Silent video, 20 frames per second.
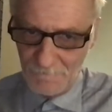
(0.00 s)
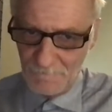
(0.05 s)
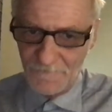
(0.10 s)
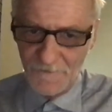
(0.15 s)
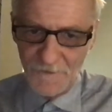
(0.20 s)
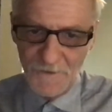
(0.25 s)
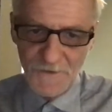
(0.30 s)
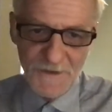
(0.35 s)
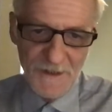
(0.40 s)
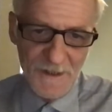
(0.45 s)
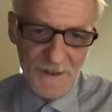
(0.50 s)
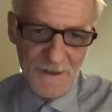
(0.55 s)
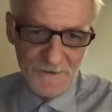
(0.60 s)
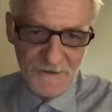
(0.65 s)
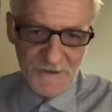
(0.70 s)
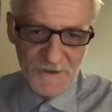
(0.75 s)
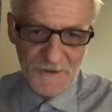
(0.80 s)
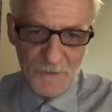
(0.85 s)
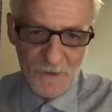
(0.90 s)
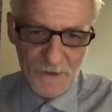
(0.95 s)
First, I
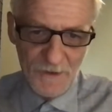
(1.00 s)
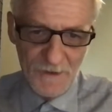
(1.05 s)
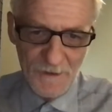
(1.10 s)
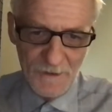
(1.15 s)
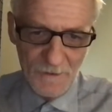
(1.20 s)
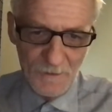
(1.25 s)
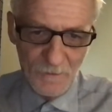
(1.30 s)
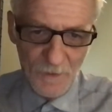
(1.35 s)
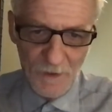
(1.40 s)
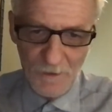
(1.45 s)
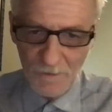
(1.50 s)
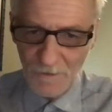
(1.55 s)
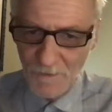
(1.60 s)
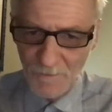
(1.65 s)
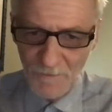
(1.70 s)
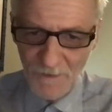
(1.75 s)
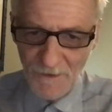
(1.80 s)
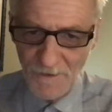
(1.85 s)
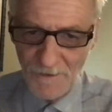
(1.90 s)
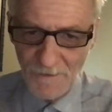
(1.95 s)
just want to
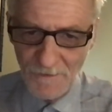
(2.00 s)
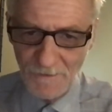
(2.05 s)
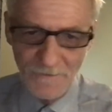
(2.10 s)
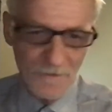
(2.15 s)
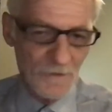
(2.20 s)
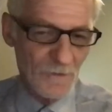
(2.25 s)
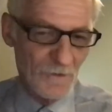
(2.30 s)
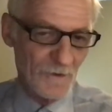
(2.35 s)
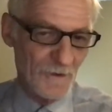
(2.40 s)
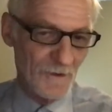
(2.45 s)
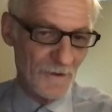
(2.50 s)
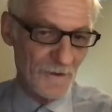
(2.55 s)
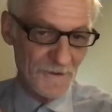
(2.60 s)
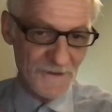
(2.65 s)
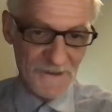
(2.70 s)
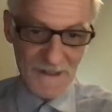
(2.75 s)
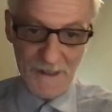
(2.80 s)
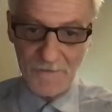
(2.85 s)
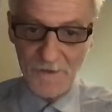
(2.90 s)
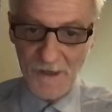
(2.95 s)
welcome you or
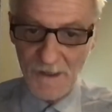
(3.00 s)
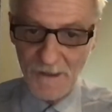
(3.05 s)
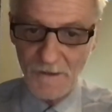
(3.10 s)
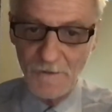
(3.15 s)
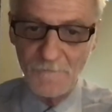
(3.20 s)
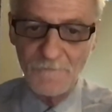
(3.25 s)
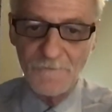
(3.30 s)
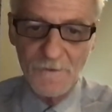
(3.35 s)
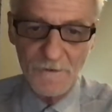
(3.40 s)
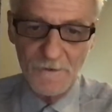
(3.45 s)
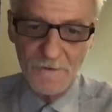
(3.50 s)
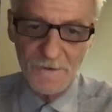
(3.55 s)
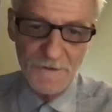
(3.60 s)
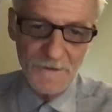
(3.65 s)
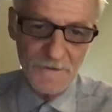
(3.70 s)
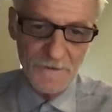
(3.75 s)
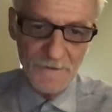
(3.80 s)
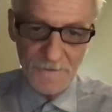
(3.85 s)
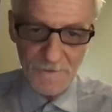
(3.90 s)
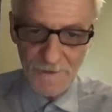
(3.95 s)
say thank you for
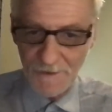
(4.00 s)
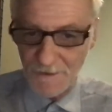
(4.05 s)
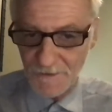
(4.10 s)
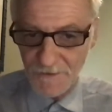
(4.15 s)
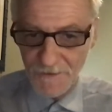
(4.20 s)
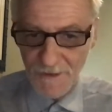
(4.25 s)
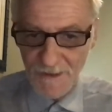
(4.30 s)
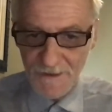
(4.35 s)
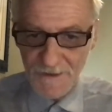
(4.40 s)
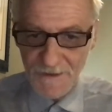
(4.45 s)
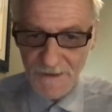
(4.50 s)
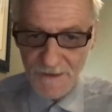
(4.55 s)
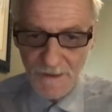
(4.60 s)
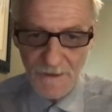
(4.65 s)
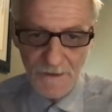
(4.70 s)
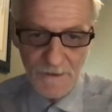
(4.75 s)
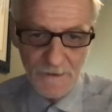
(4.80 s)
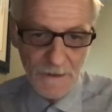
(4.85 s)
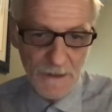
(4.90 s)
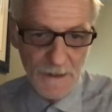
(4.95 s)
your interest
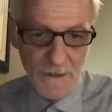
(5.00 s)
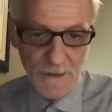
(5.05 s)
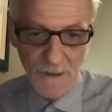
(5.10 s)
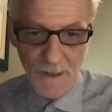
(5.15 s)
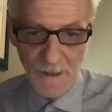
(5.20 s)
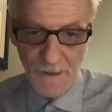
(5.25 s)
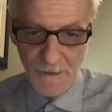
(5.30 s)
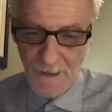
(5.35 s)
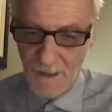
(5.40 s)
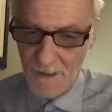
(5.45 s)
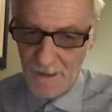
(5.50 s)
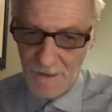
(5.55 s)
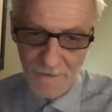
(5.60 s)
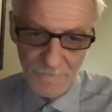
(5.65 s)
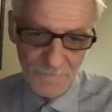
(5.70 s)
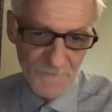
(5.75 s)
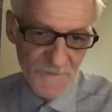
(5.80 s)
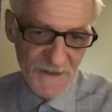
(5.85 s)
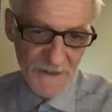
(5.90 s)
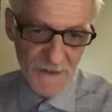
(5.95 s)
in AI
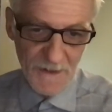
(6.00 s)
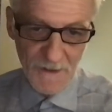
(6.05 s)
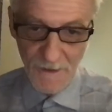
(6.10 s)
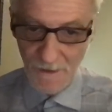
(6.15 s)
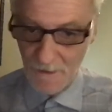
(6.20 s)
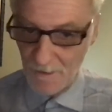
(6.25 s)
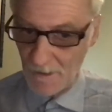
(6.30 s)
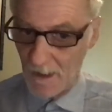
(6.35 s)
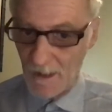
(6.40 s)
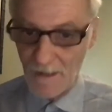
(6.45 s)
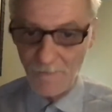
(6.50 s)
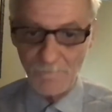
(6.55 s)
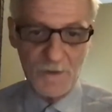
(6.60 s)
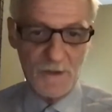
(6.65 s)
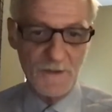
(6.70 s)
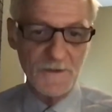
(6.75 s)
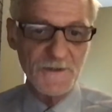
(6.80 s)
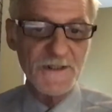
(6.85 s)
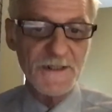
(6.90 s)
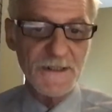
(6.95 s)
Camp's
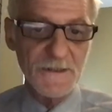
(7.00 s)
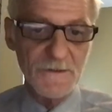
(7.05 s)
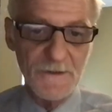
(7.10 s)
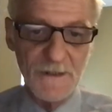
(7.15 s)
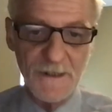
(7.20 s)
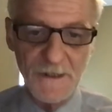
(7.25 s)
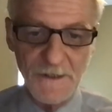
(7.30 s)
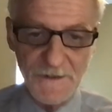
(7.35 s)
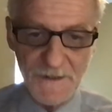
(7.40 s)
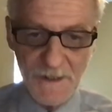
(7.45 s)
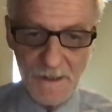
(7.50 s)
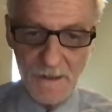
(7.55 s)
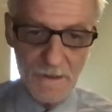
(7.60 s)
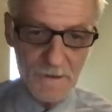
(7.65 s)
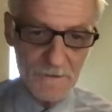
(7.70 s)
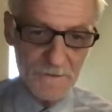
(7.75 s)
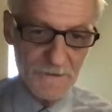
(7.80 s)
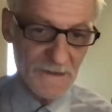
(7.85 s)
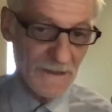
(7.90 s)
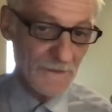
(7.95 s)
eight-part series
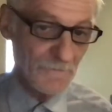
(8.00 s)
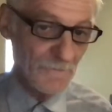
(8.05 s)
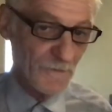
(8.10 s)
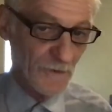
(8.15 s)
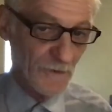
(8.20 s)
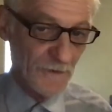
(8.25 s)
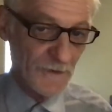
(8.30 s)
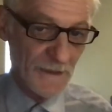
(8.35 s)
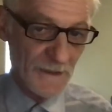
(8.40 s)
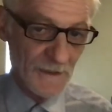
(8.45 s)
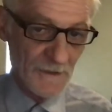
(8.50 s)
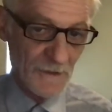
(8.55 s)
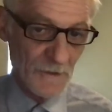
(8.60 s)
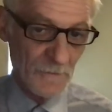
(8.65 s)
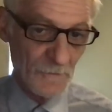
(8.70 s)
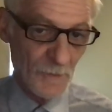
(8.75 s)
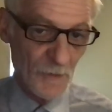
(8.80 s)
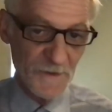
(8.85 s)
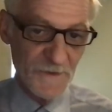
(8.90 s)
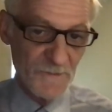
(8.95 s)
on deep learning, or
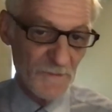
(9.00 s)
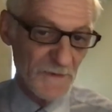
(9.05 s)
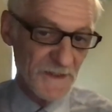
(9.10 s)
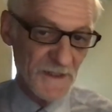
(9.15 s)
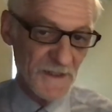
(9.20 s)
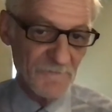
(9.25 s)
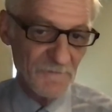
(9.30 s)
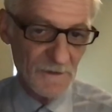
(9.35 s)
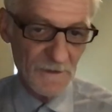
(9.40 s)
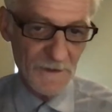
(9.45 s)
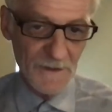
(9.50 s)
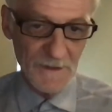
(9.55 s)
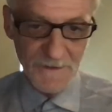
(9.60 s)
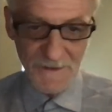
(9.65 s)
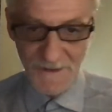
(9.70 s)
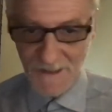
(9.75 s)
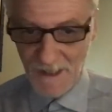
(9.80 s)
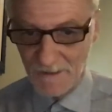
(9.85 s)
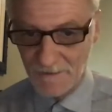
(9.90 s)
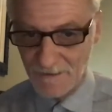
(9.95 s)
more specifically,
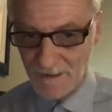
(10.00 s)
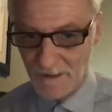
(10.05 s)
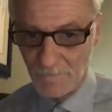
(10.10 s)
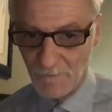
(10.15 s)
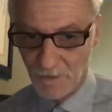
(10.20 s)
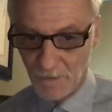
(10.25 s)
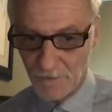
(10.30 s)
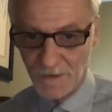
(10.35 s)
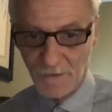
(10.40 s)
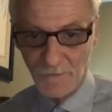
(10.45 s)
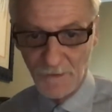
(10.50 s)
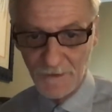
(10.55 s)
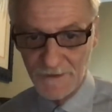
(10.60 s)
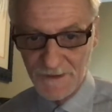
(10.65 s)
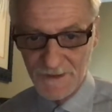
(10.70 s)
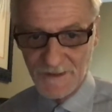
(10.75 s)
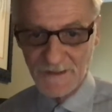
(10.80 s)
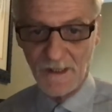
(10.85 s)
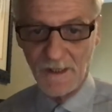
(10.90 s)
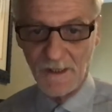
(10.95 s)
deep learning with
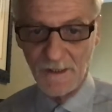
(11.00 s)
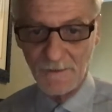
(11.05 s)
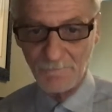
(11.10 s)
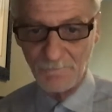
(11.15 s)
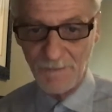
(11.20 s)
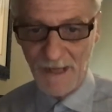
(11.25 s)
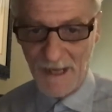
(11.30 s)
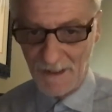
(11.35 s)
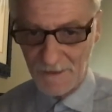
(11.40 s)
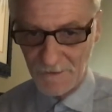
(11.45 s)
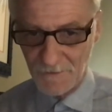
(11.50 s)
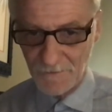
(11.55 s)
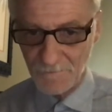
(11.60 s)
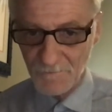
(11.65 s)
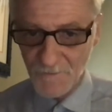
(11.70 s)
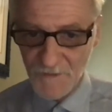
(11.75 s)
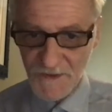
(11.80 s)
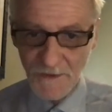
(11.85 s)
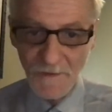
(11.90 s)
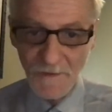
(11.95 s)
design patterns.